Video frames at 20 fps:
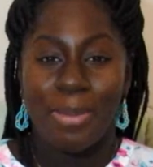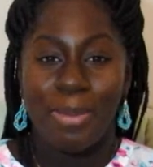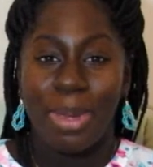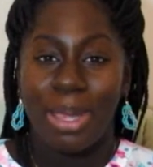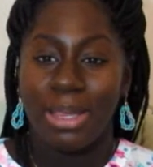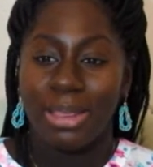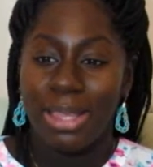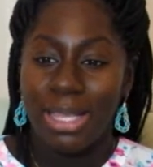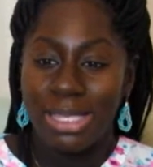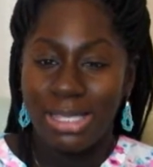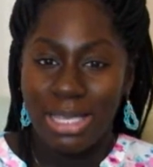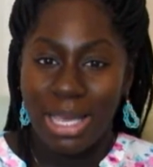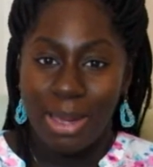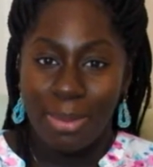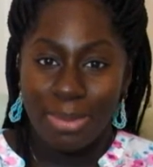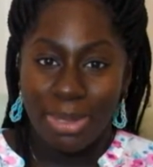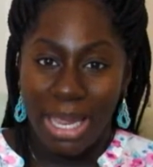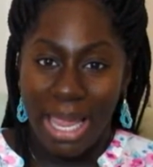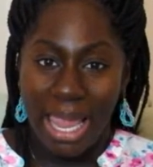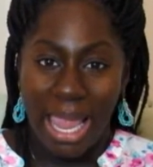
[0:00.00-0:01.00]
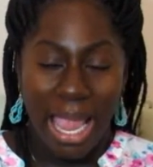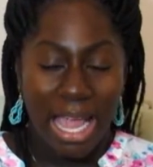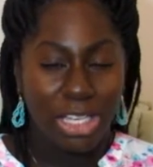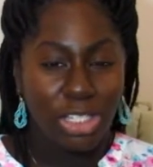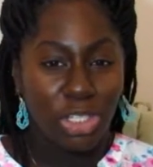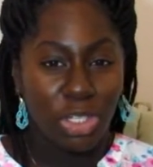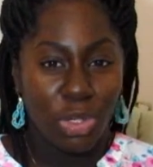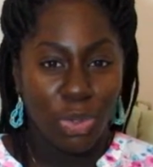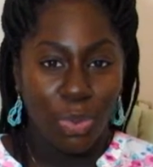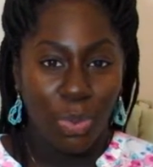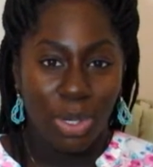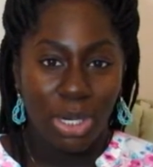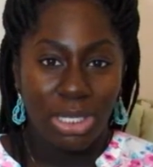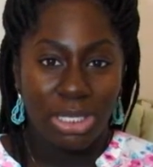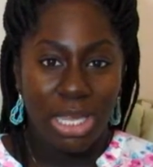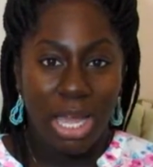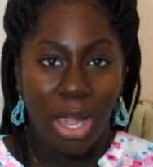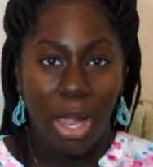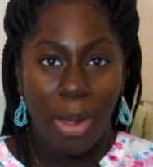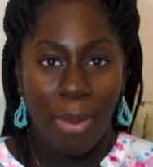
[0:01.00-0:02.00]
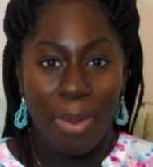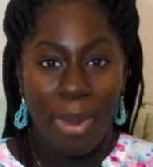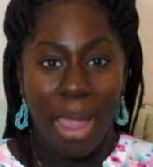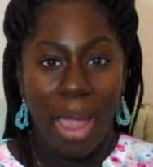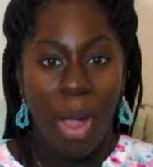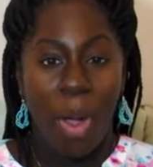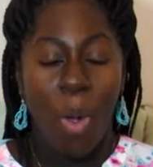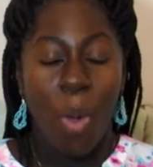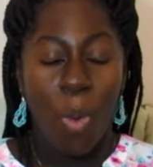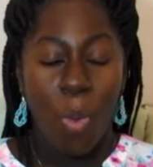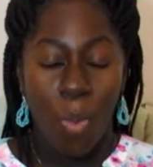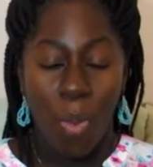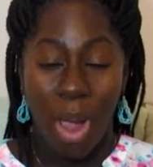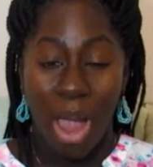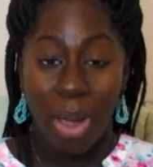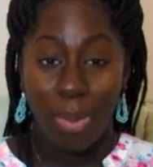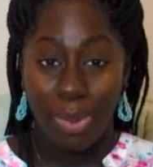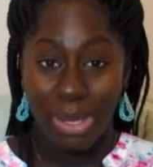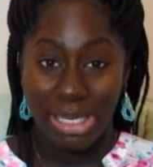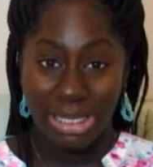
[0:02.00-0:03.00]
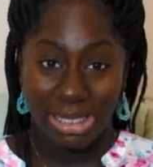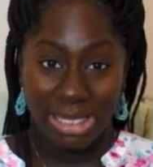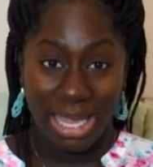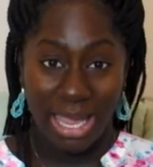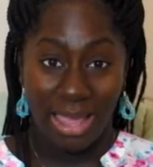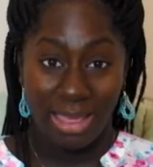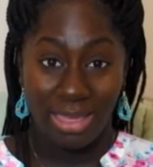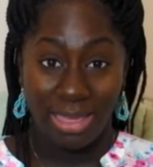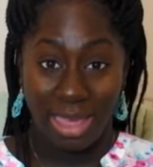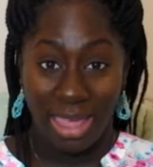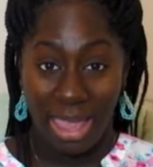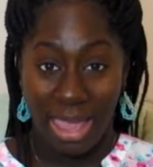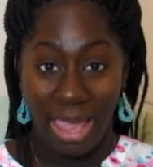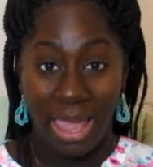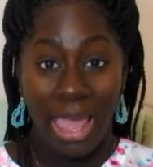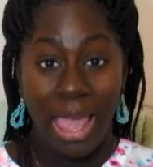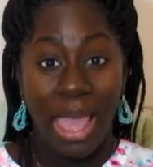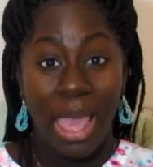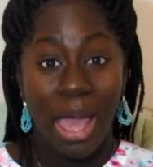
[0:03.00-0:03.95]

in this update, I do want to talk about why we said that